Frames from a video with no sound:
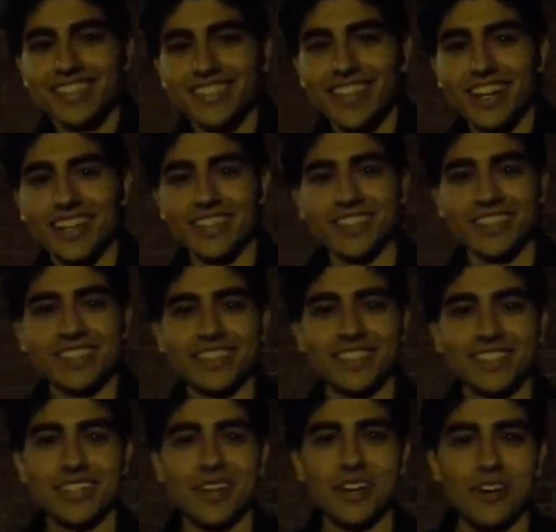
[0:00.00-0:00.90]

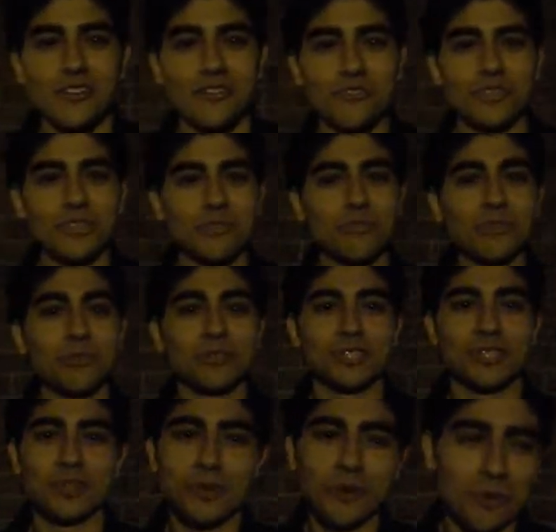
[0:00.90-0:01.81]
Yes. Uh, for the
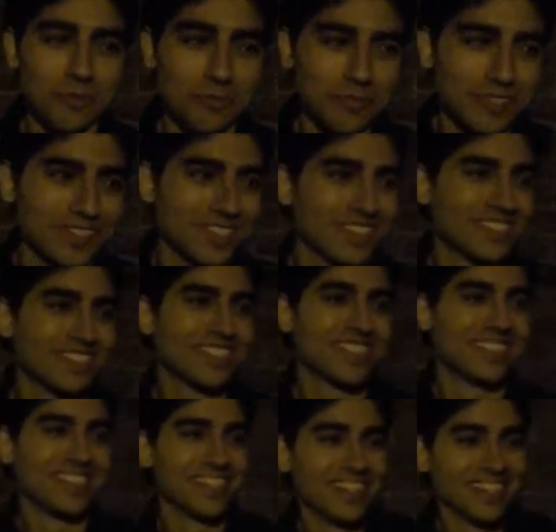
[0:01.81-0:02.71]
viewers at home,
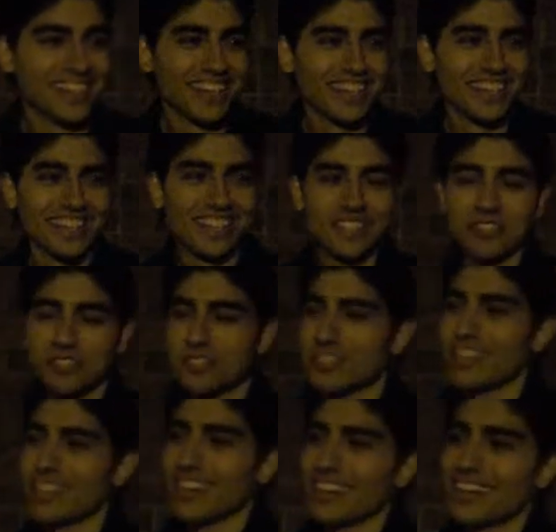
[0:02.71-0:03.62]

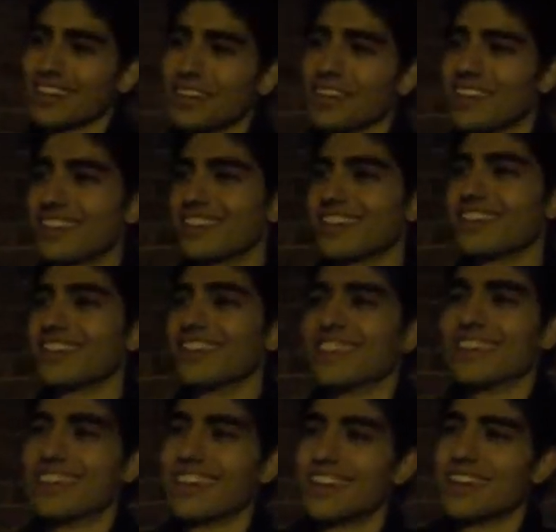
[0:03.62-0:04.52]
the
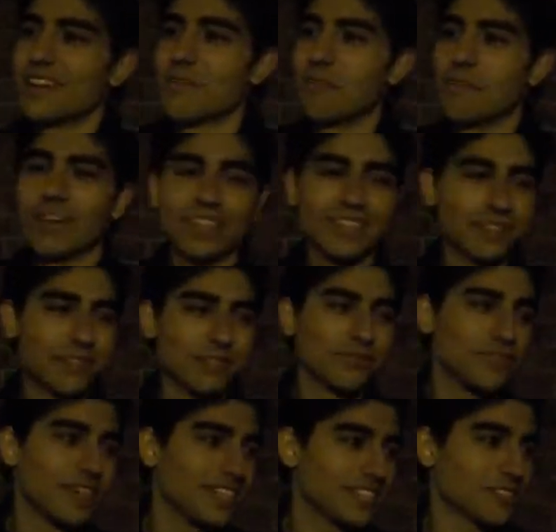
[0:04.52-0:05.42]
many
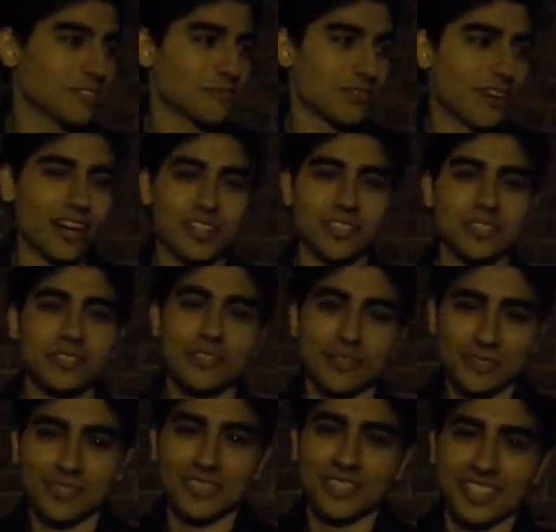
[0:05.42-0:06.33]
different faces of Ryerson
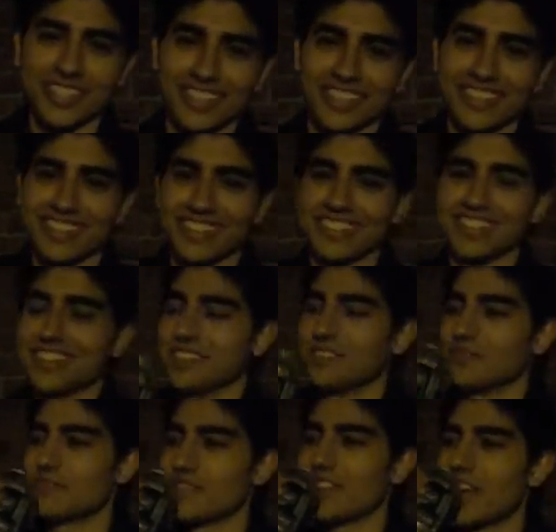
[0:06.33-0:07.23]
University.
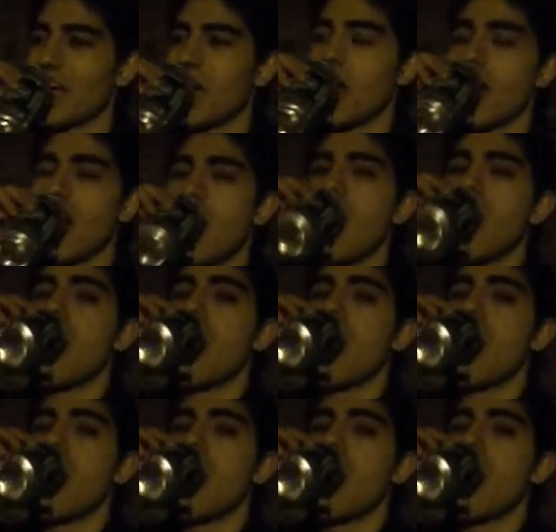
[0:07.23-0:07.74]
So let's see.